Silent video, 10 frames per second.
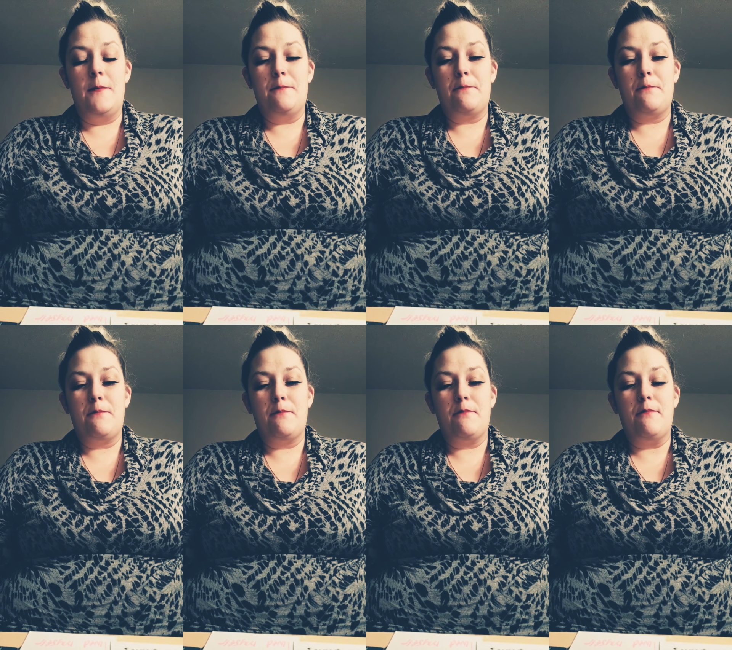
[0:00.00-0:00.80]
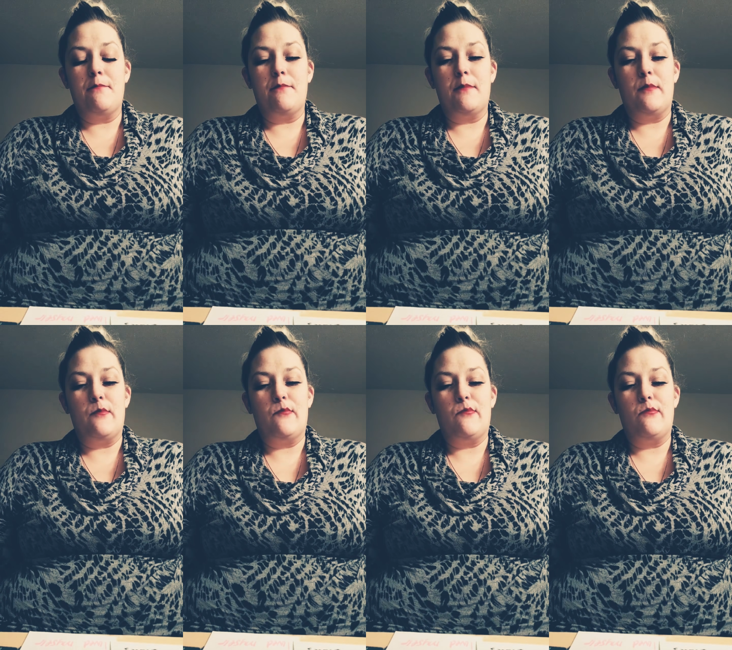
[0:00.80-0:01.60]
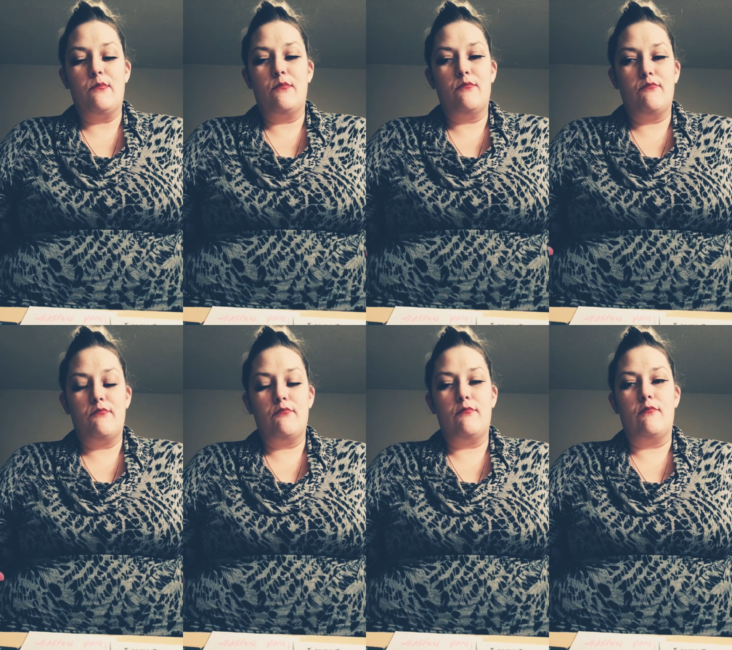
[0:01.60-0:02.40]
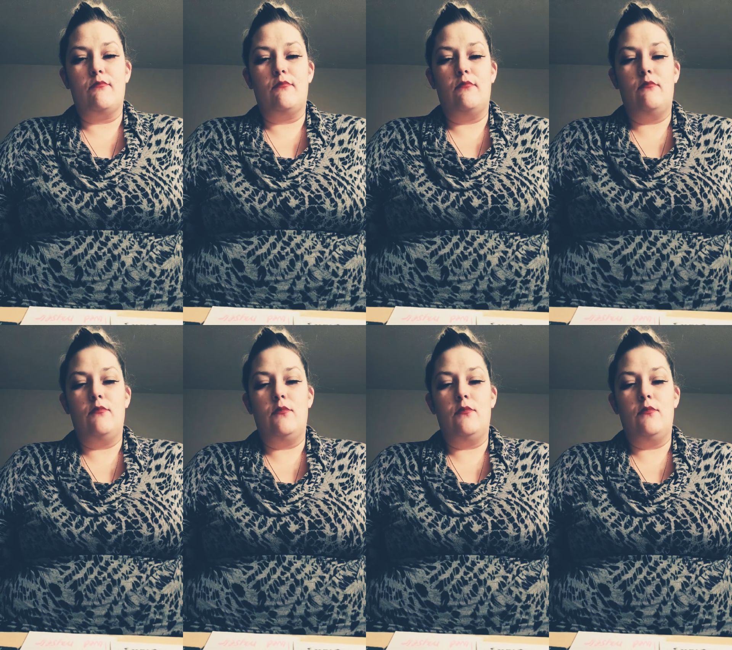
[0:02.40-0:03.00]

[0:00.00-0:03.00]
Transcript: (silence)